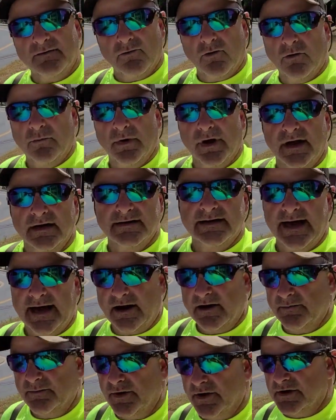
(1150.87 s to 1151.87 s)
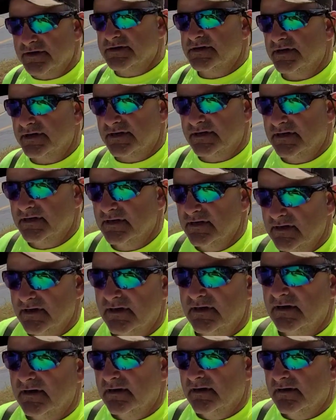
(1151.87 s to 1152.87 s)
normally a town person.
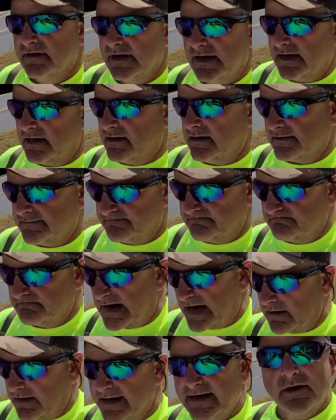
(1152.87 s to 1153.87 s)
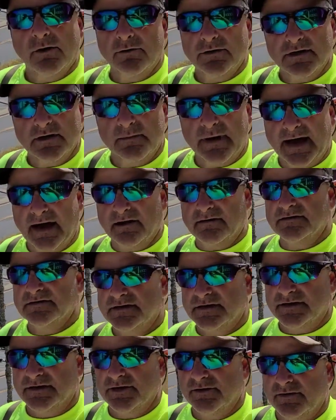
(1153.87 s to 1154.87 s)
I like going to the mountains
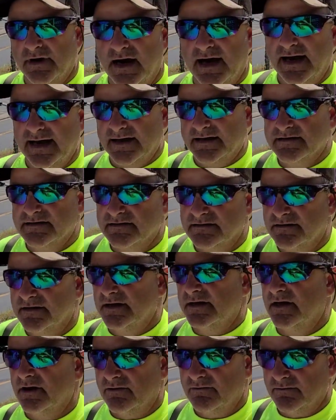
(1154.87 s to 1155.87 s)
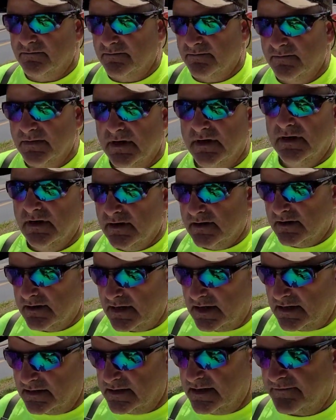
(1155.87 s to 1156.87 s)
and do hikes, you know,
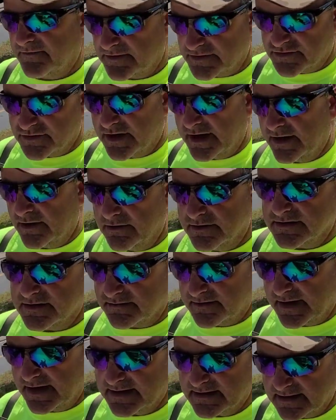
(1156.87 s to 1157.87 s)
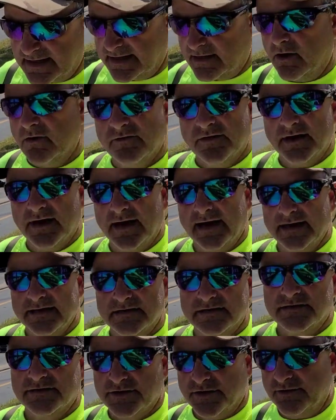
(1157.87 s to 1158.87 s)
different trails and things like
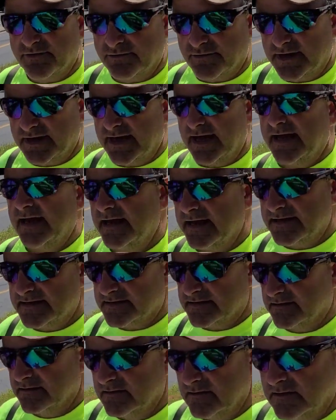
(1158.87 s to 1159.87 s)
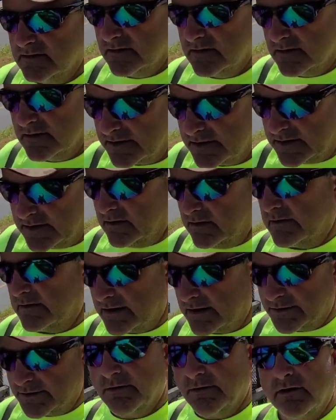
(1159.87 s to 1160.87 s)
overnights, 2-3 days. You know,
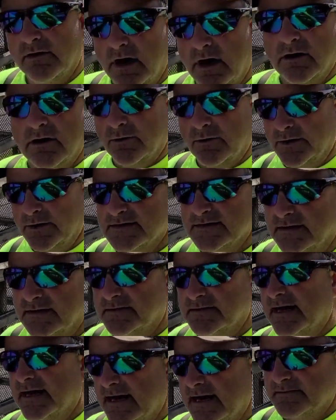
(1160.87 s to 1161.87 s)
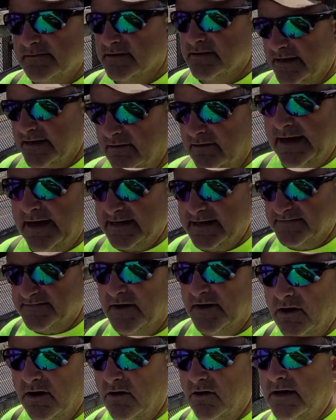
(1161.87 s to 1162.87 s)
I'll do a longer one sometimes. Like last
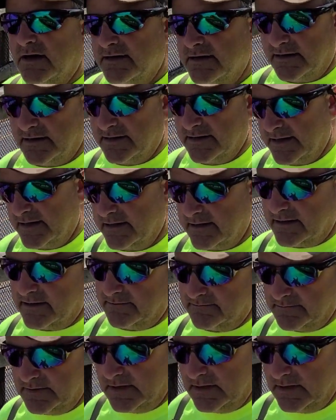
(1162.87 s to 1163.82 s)
fall, I done the